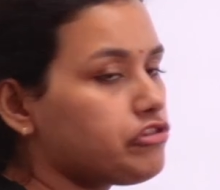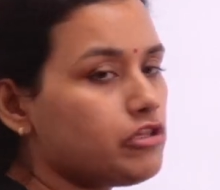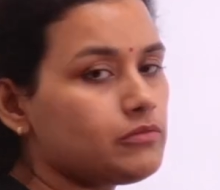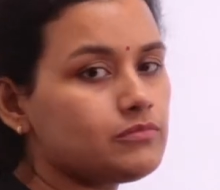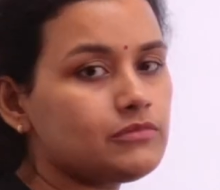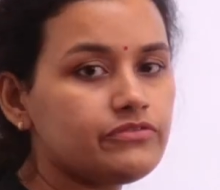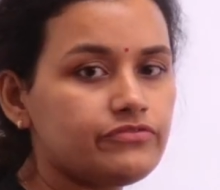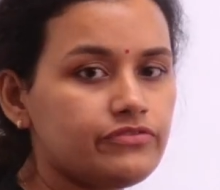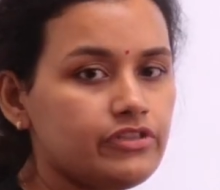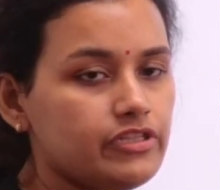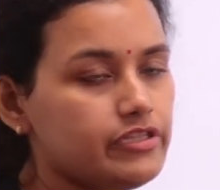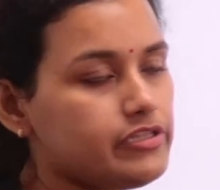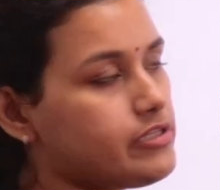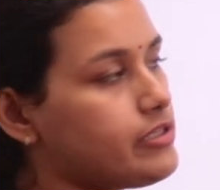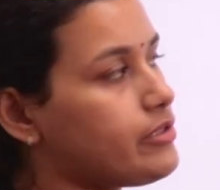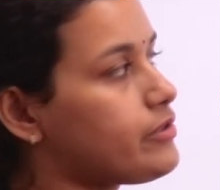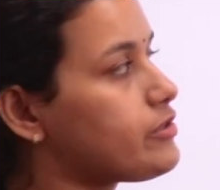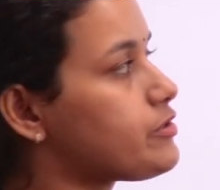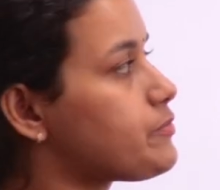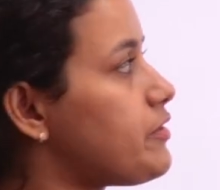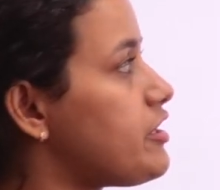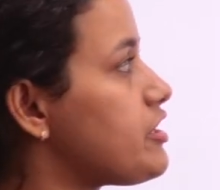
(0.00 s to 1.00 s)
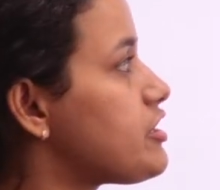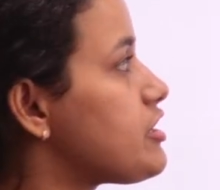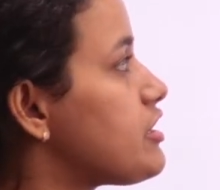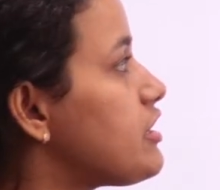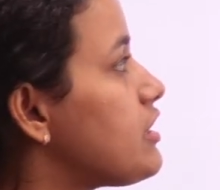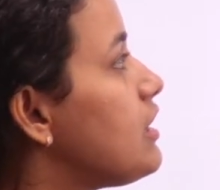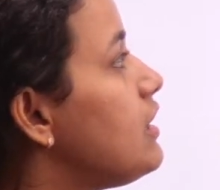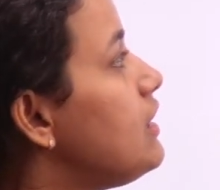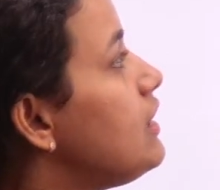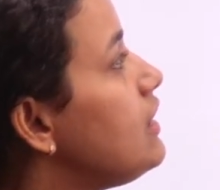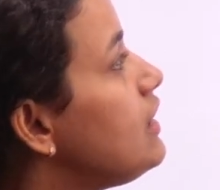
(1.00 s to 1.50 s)
from the first expression.
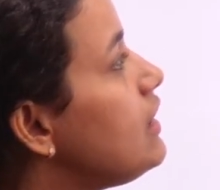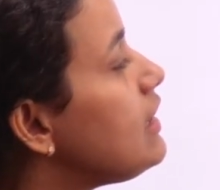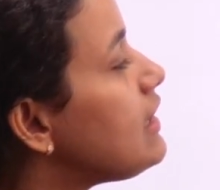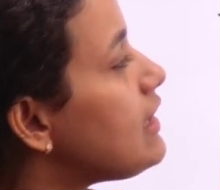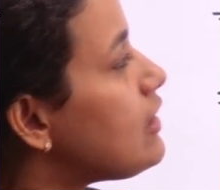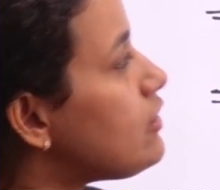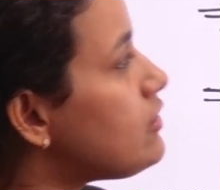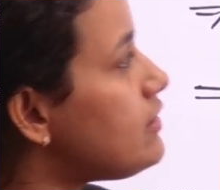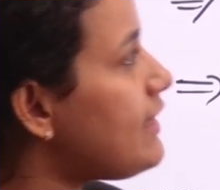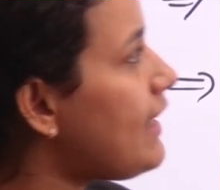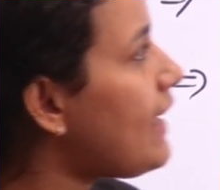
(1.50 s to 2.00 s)
Now the